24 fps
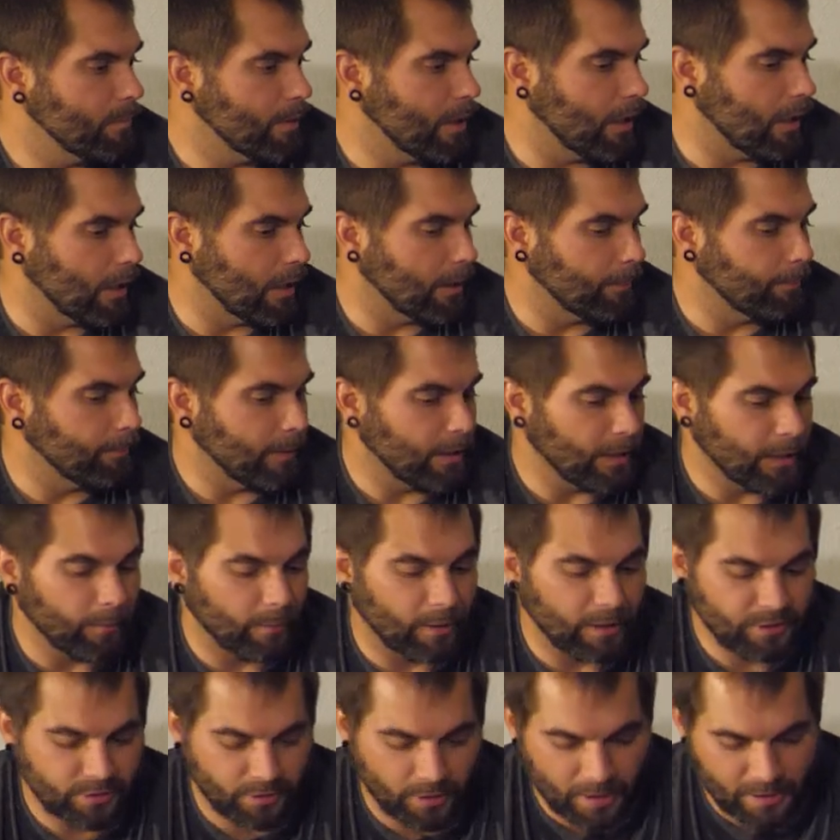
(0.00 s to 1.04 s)
Uh,
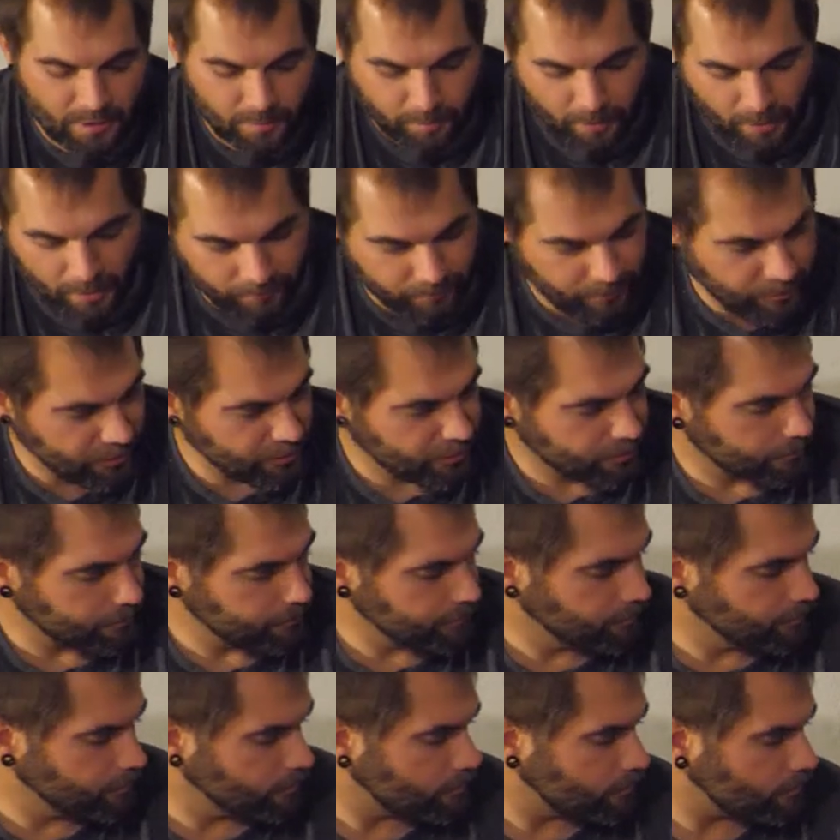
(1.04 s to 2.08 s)
anyway, so that's puffies.
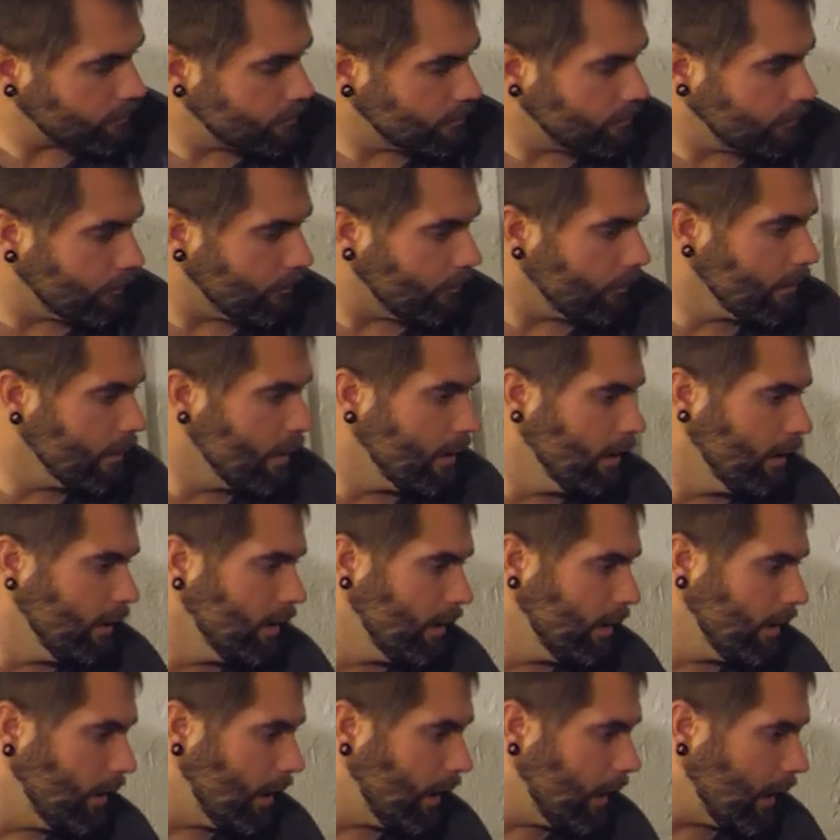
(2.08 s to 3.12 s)

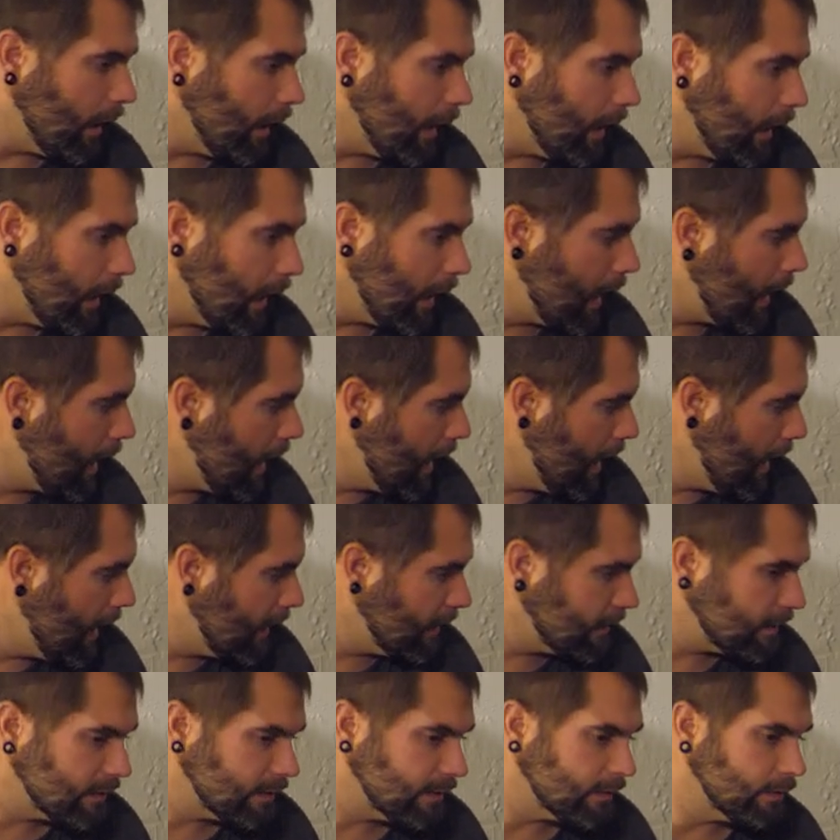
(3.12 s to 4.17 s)
Uh,
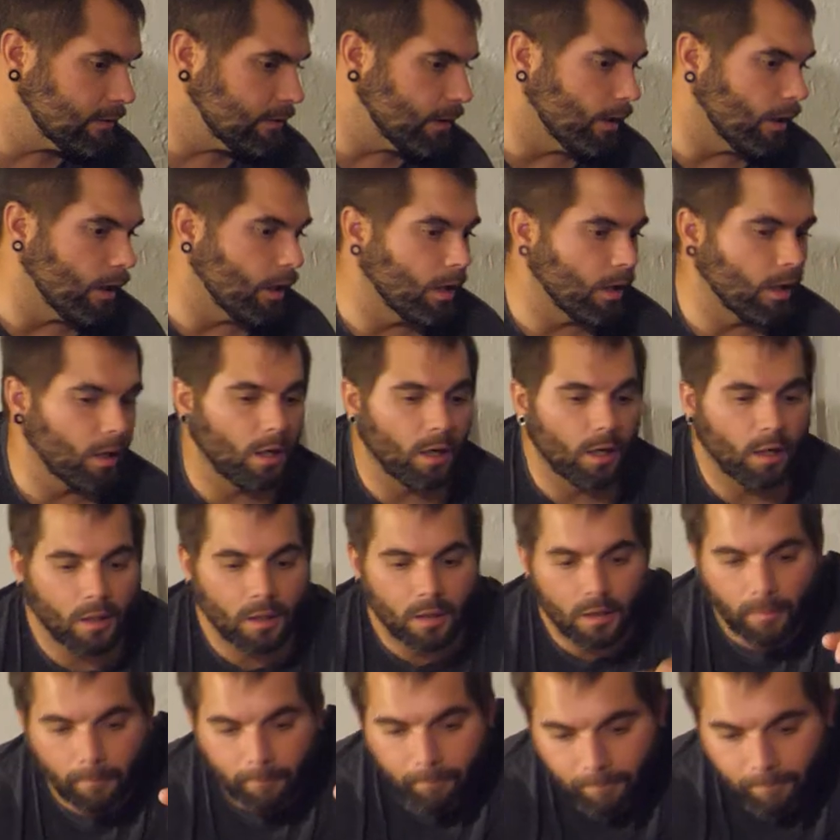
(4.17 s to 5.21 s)
let's talk